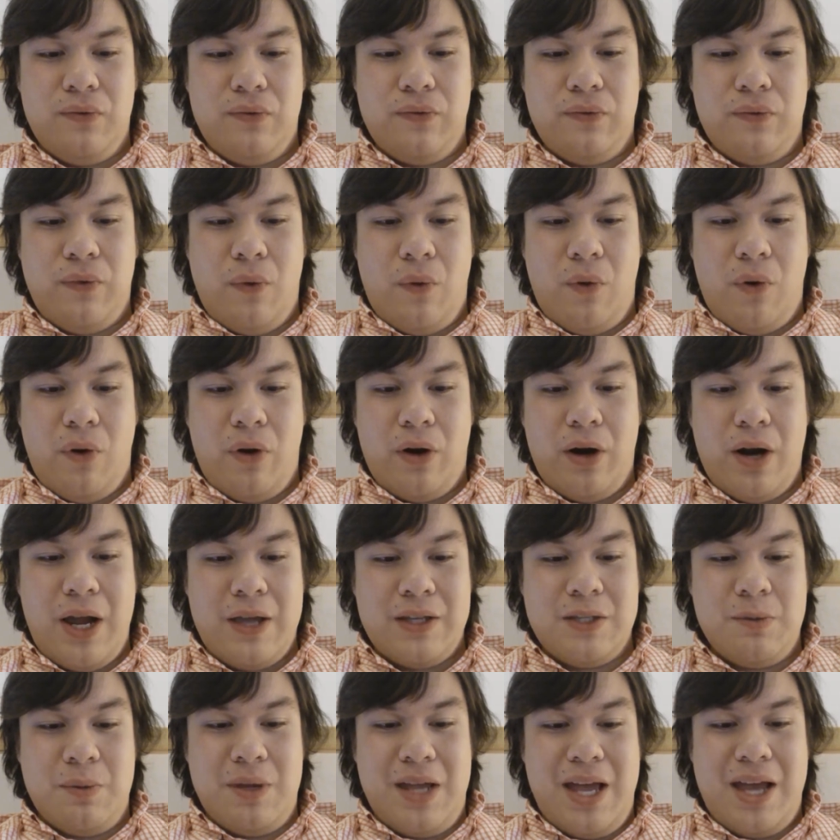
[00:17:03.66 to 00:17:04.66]
4
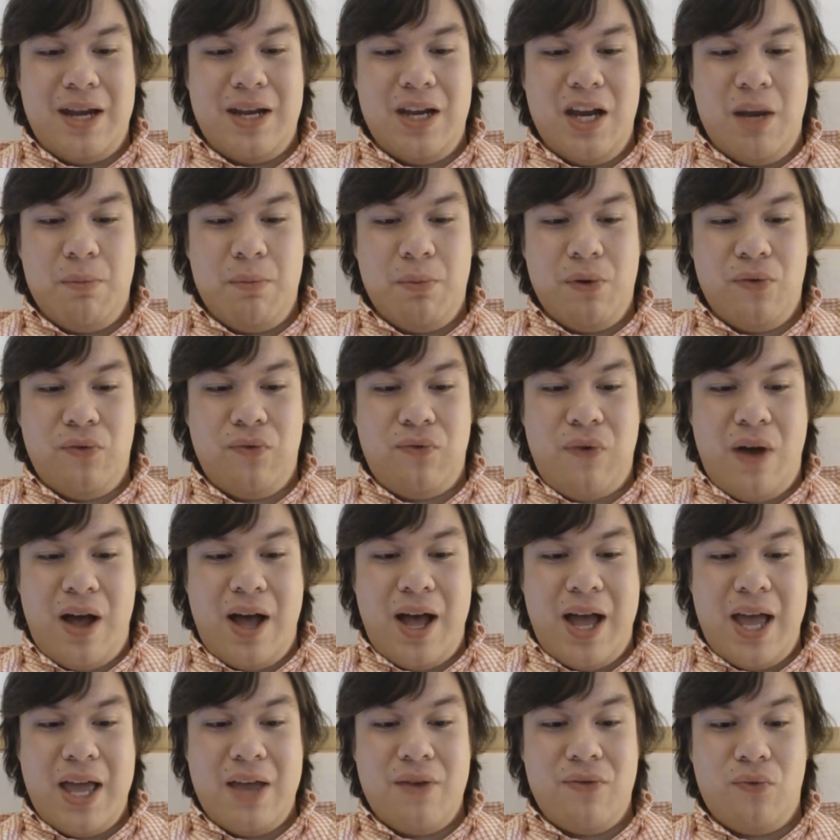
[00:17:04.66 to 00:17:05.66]
excuse me at number
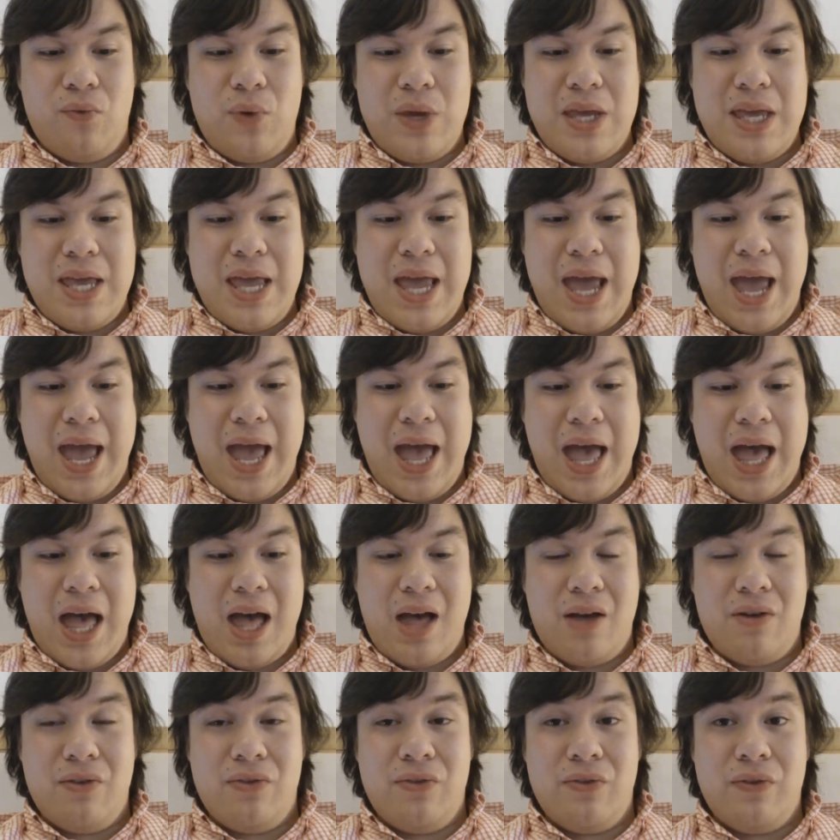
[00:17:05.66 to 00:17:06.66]
5 we
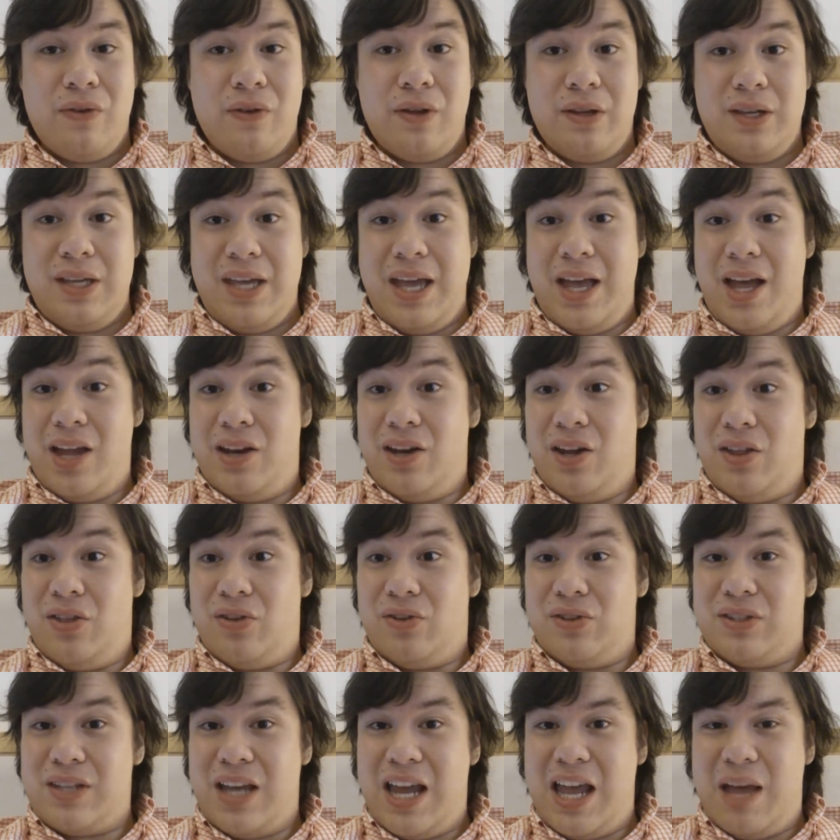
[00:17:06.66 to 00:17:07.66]
have yet
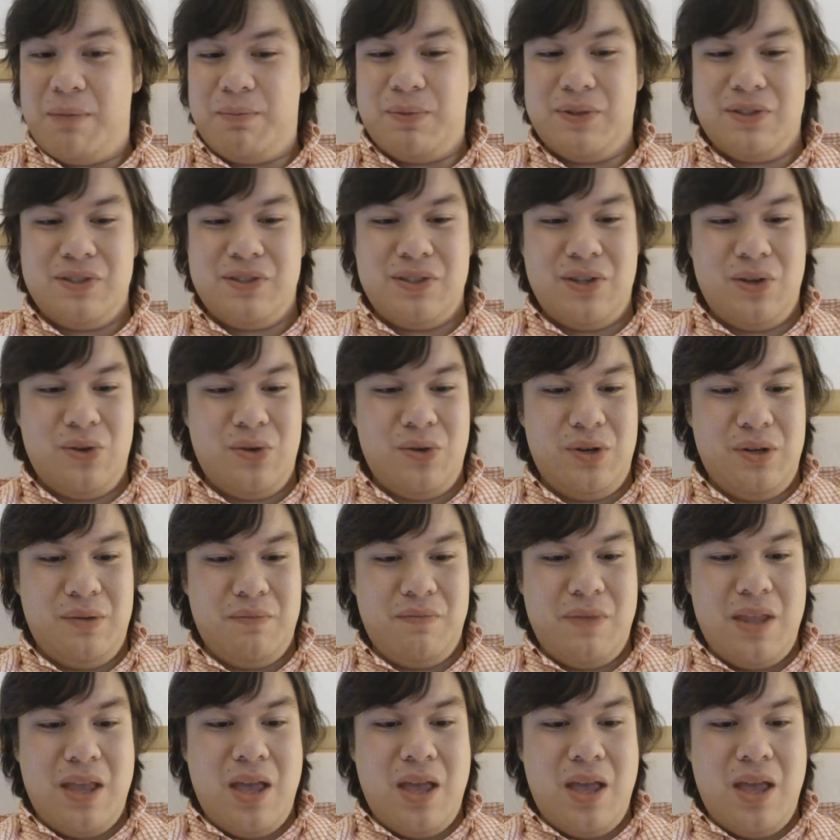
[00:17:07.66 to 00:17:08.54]
another tie episode.